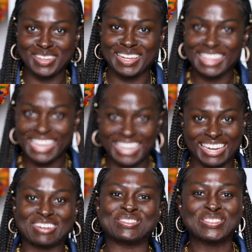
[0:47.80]
it.
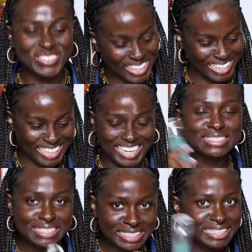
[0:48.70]
Like, what?
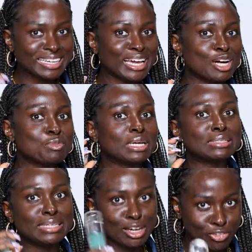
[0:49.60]

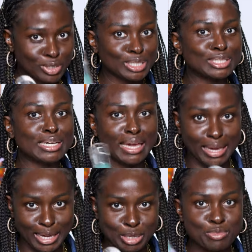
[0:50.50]
SheGlam definitely
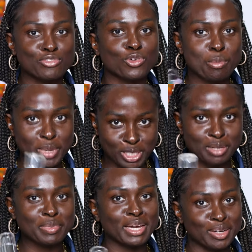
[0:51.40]
came for Milk
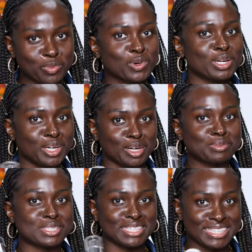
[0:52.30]
Makeup when it
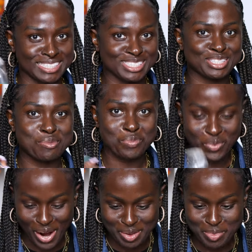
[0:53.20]
comes to this
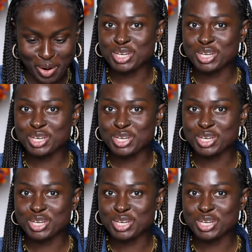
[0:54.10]
primer.